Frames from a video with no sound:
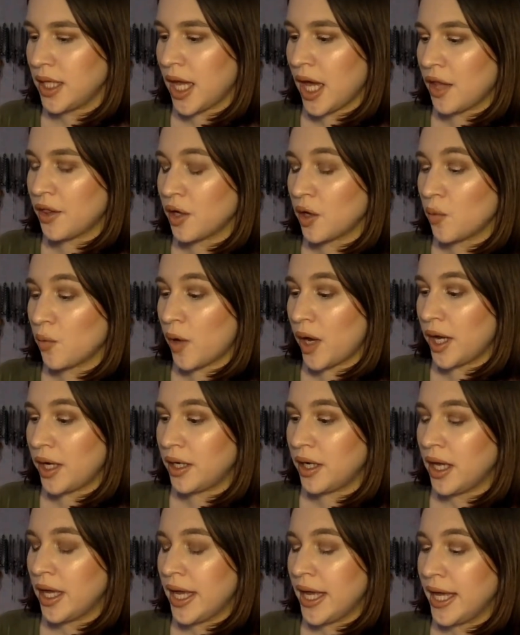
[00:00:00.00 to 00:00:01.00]
other
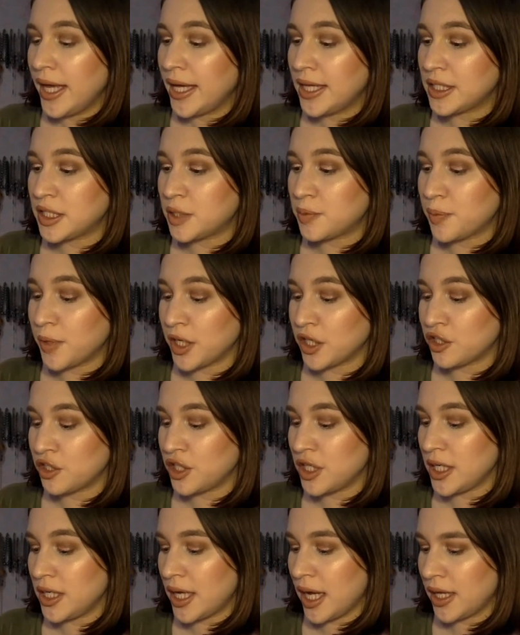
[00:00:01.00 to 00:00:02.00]
one is Spring
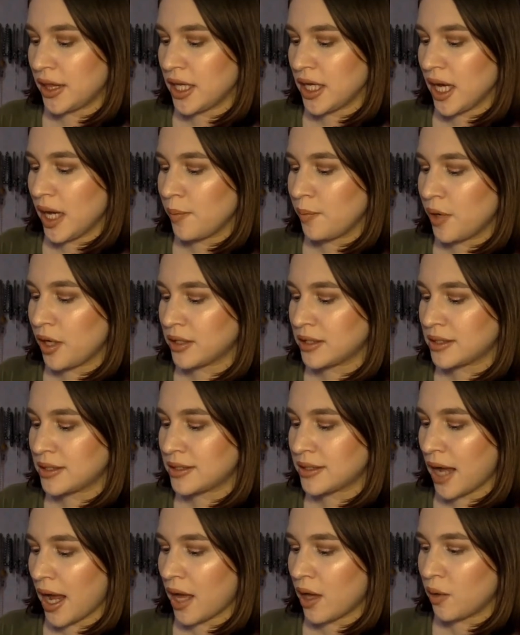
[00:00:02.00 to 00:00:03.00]
Sheen. I think I brought
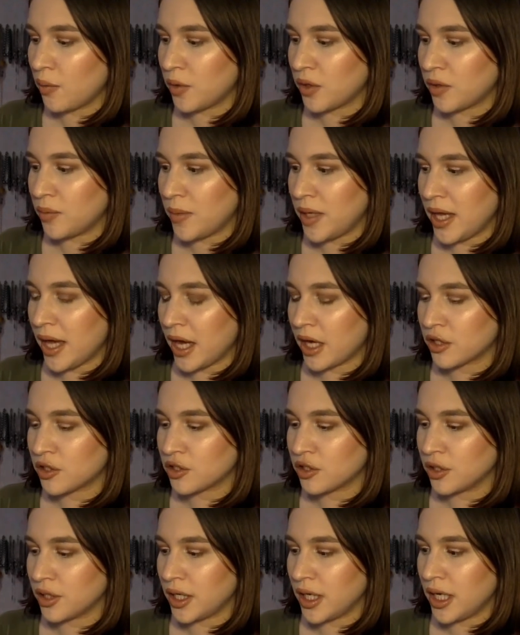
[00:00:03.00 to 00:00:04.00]
Style with me,
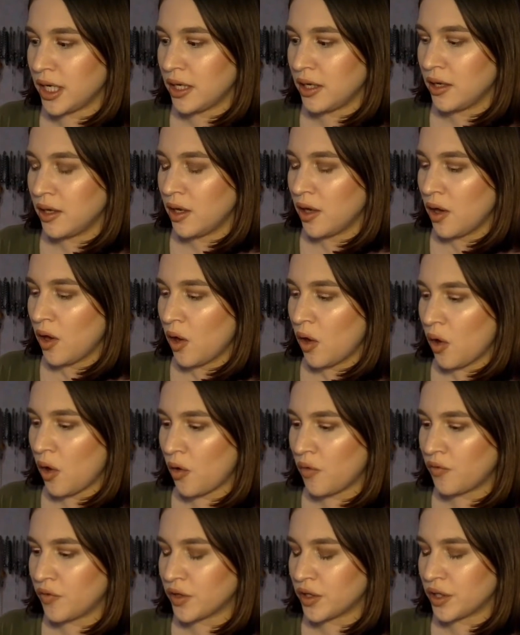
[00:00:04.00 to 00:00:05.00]
actually,
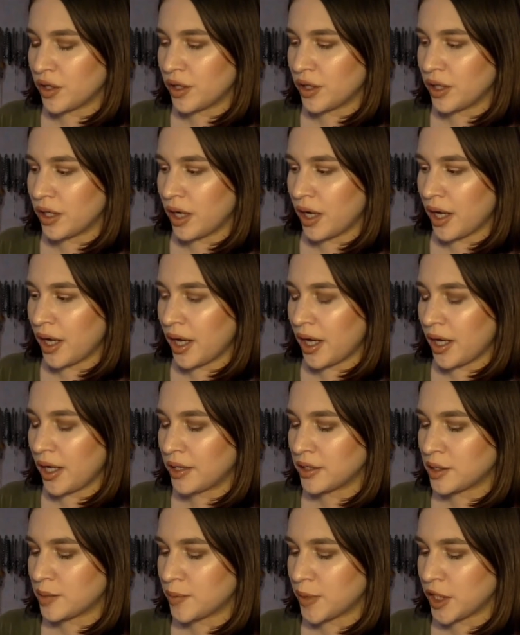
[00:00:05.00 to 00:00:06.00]
over
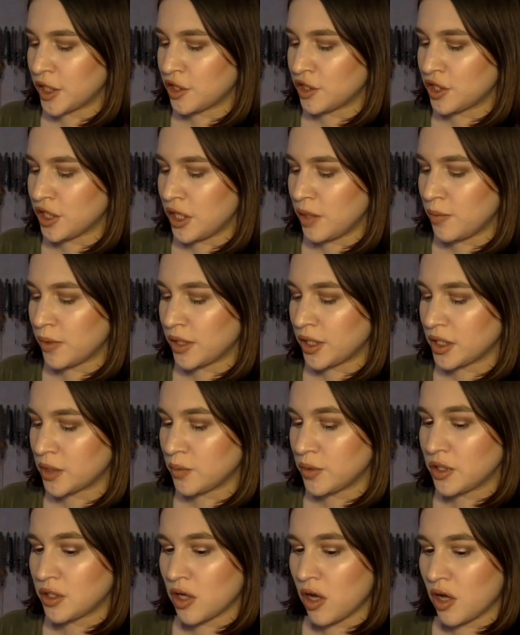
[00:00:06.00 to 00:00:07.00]
Spring Sheen. But this
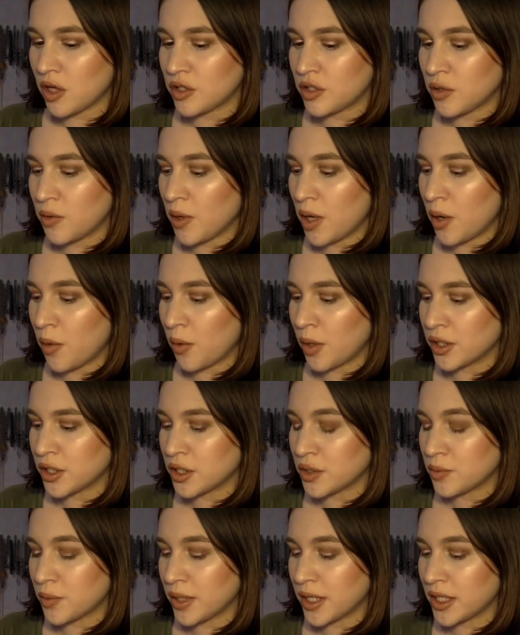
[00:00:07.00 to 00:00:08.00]
one's also a
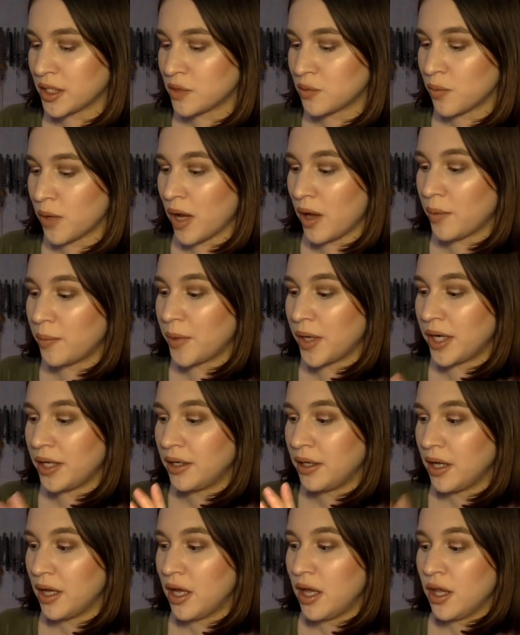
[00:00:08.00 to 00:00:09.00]
gorgeous one as well.
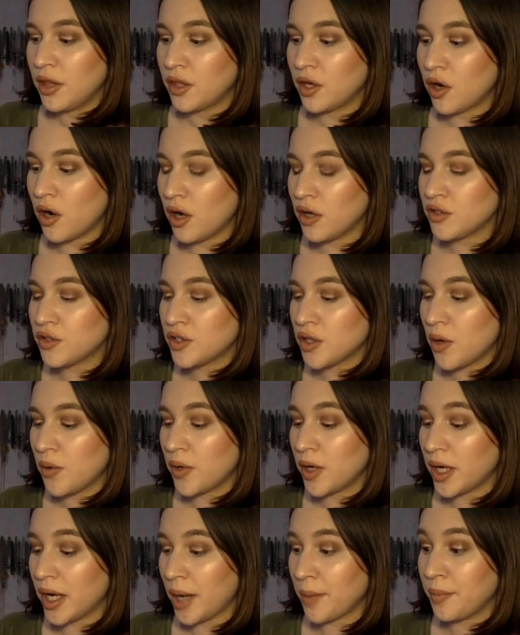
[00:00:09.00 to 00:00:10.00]
But they're all so
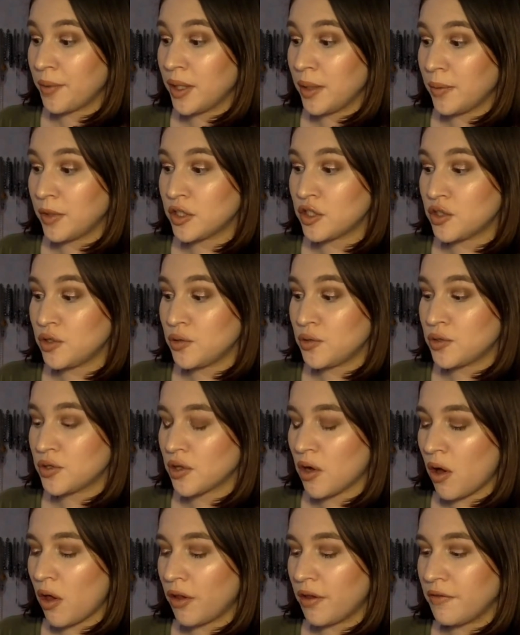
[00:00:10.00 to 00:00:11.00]
good. I pretty much used
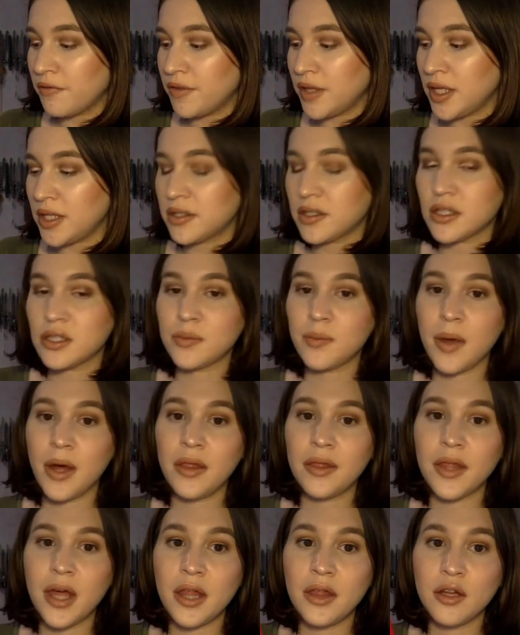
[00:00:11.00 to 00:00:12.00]
all of these this
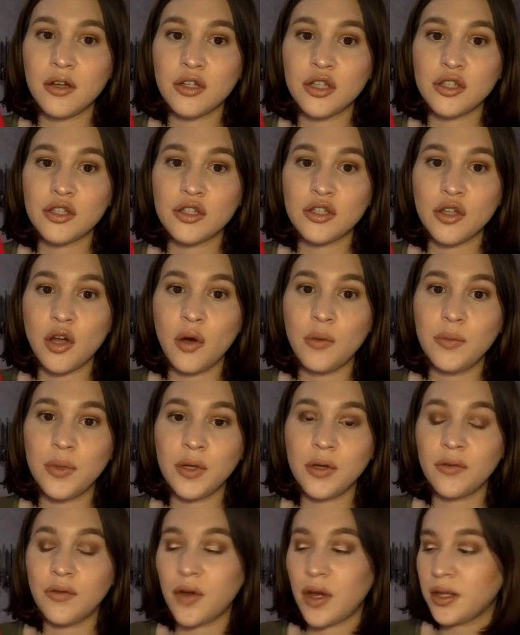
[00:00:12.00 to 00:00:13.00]
month, and they're just so
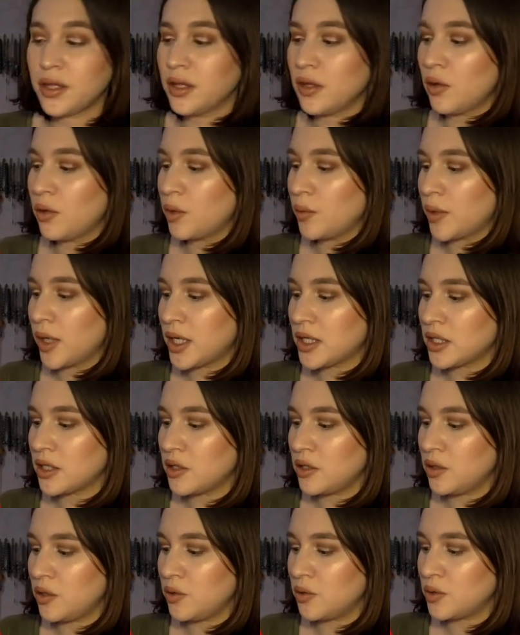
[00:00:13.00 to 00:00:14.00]
beautiful. I think the only one I
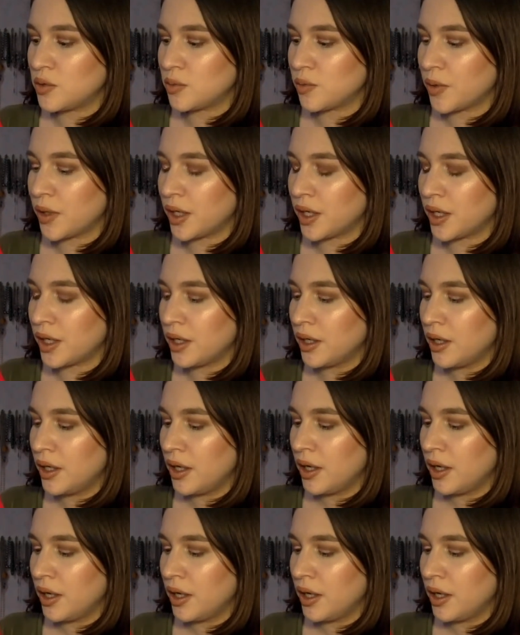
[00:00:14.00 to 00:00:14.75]
didn't use were